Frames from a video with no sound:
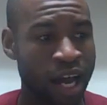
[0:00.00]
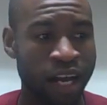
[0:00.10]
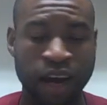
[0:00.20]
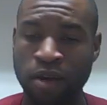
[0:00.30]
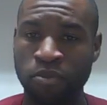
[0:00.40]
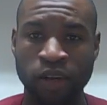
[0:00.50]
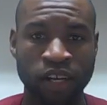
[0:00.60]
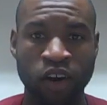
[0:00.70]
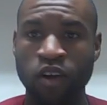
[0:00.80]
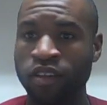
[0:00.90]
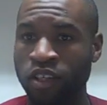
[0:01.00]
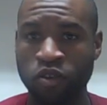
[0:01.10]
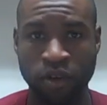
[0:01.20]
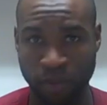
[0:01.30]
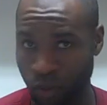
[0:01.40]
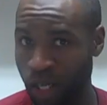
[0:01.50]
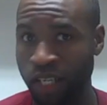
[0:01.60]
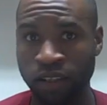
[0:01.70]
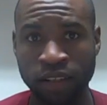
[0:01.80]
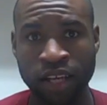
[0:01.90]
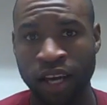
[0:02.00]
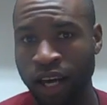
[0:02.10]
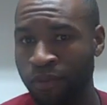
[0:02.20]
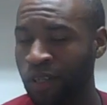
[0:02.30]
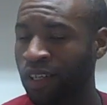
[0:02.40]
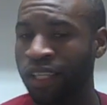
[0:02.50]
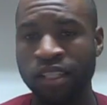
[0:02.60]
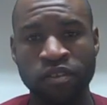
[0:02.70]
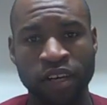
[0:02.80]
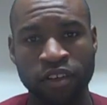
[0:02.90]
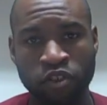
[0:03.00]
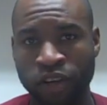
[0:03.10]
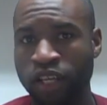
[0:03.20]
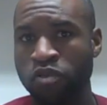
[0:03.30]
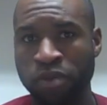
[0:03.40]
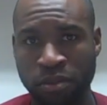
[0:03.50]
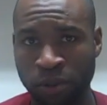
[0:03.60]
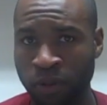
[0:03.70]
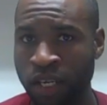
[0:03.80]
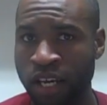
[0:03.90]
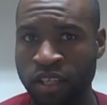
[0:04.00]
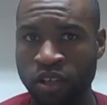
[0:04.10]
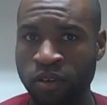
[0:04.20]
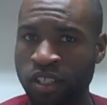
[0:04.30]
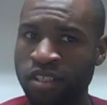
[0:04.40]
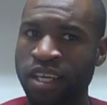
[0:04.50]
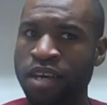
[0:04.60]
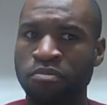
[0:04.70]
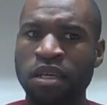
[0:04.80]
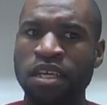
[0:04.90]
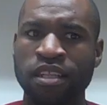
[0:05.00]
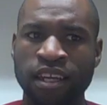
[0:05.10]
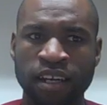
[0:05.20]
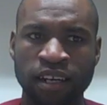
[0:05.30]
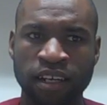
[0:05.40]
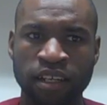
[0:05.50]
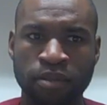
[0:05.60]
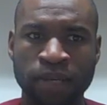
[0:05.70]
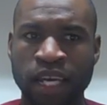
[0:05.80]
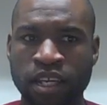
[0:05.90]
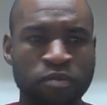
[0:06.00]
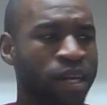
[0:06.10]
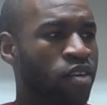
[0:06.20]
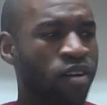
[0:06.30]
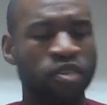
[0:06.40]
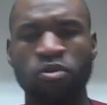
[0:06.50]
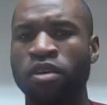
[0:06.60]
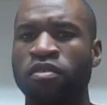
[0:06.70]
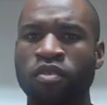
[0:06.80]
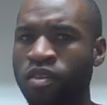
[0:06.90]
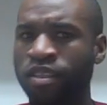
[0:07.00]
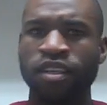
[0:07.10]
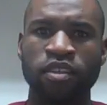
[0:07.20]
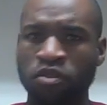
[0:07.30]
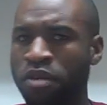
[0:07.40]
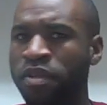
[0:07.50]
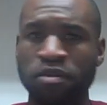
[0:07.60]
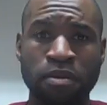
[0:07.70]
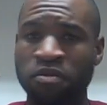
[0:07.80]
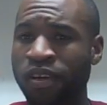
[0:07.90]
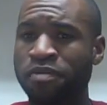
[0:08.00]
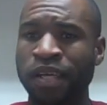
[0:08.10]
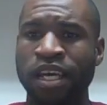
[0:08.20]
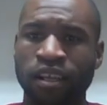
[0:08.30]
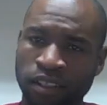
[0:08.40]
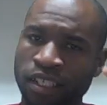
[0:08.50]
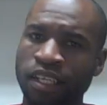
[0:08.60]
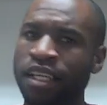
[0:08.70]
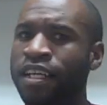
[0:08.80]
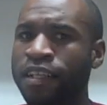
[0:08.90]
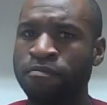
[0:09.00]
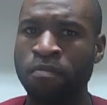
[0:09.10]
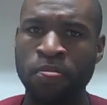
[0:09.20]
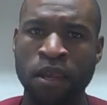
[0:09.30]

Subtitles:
how to operate all the equipment well. You're going to need to know how to train new people. So it just can't be that you may know how to work on all the other equipment, you may be very mechanically inclined,